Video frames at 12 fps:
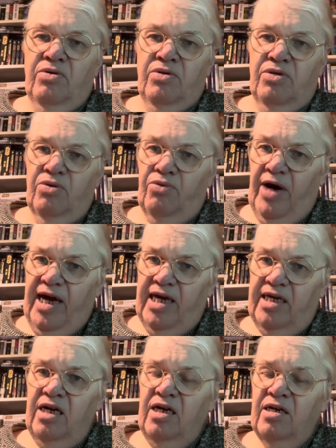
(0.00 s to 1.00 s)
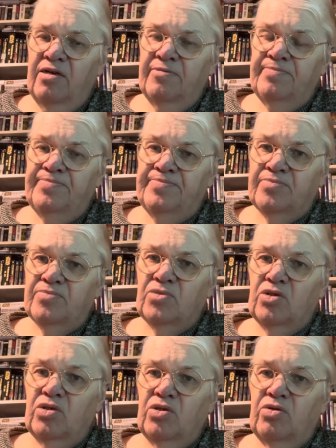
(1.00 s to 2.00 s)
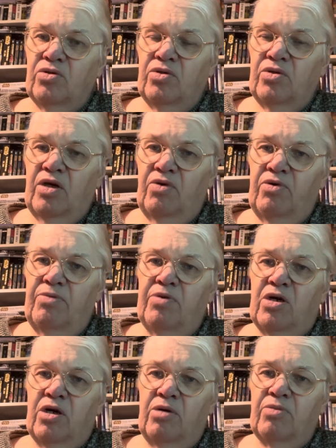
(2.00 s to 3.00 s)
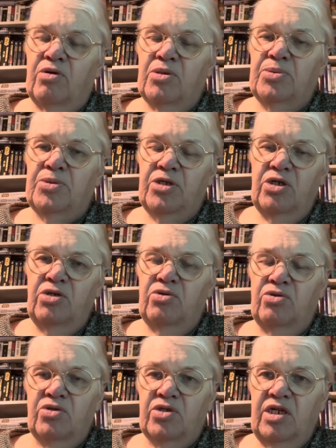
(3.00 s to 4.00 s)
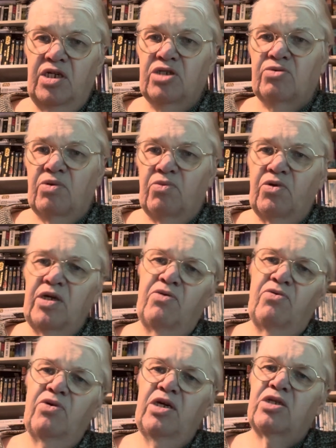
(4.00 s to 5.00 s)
the way that we become confused is when we, we